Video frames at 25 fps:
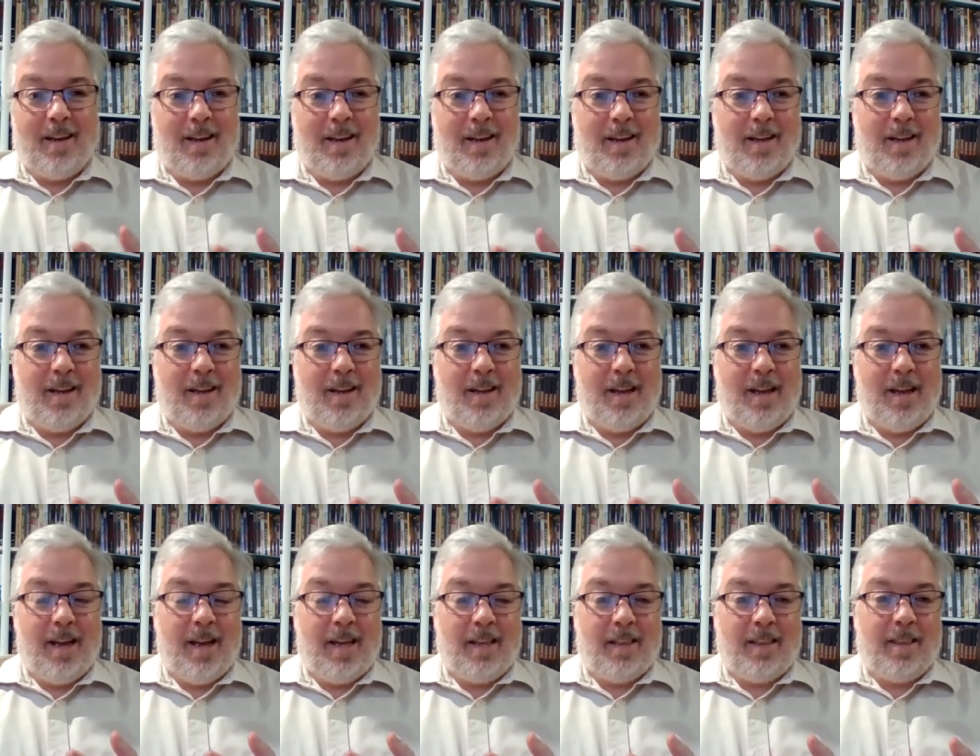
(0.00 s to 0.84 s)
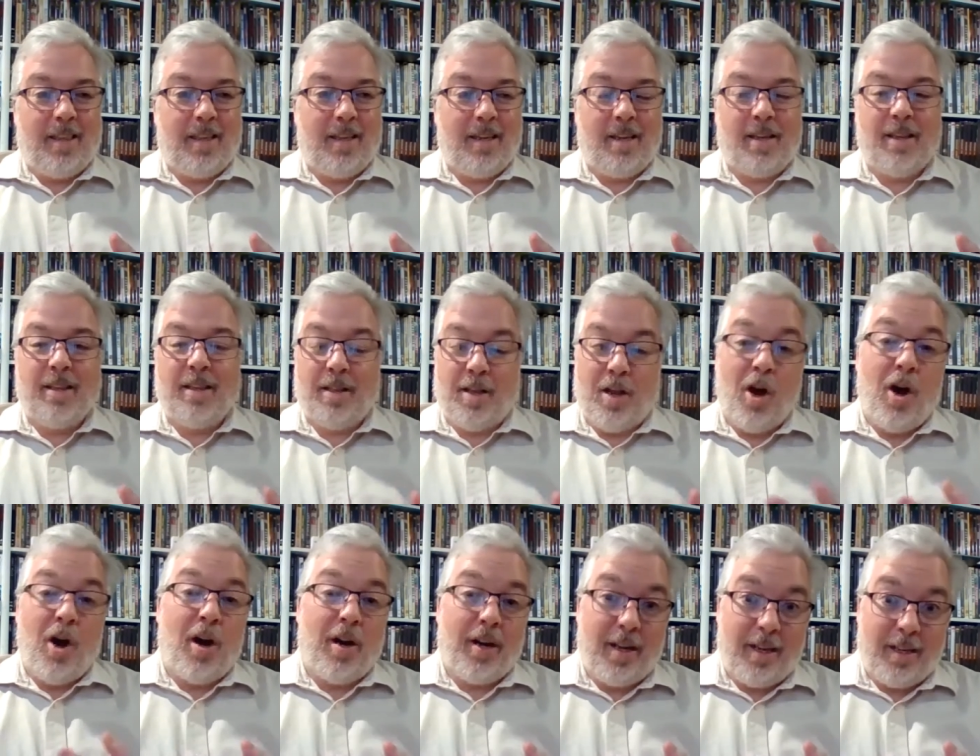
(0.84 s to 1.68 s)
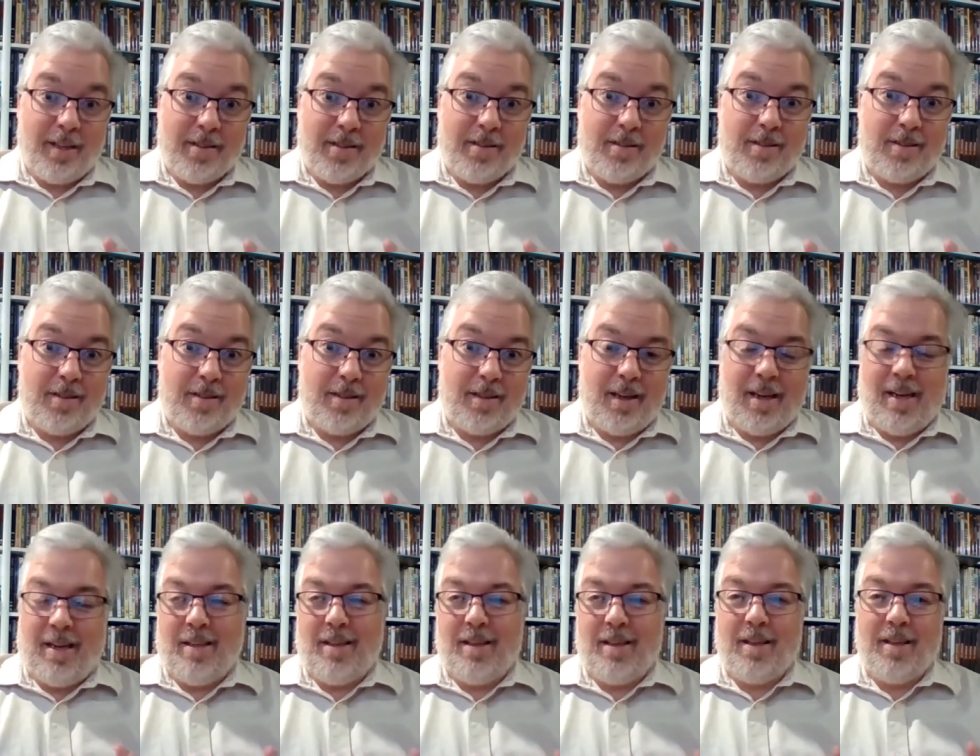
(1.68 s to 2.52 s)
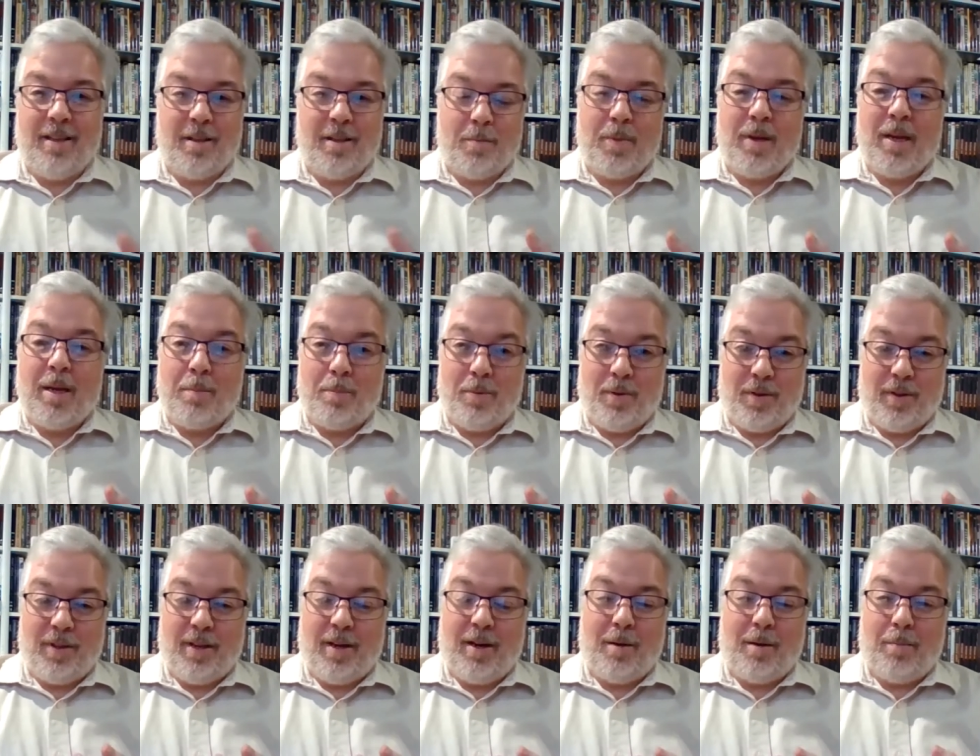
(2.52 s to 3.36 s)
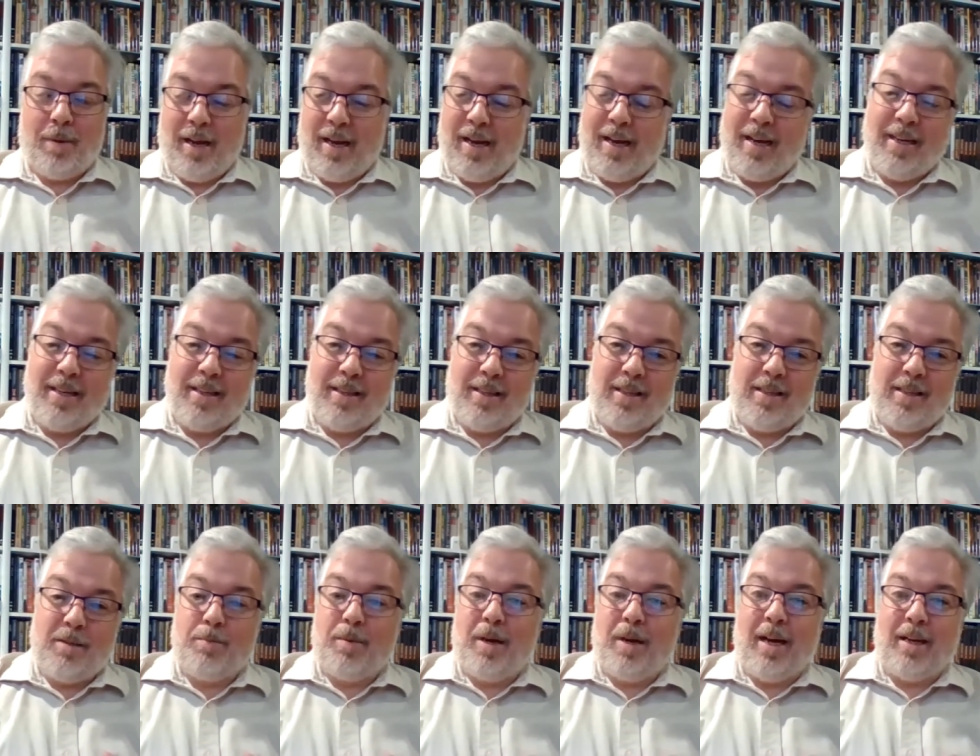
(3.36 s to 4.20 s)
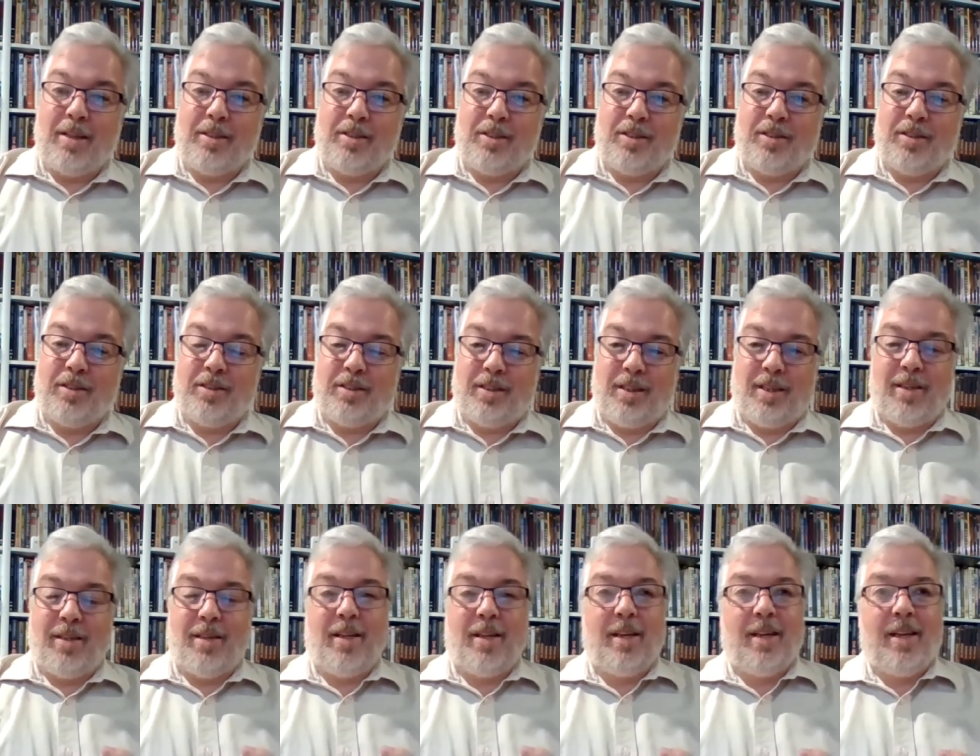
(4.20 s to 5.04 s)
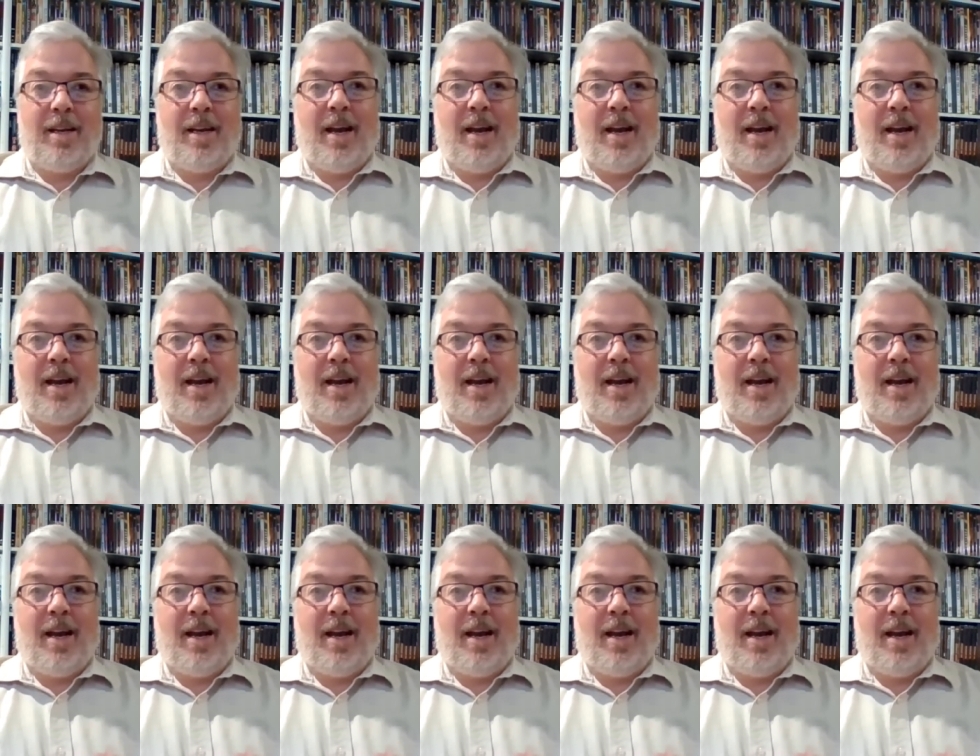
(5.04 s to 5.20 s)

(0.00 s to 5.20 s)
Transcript: at the audience and the people that are behind these boxers, and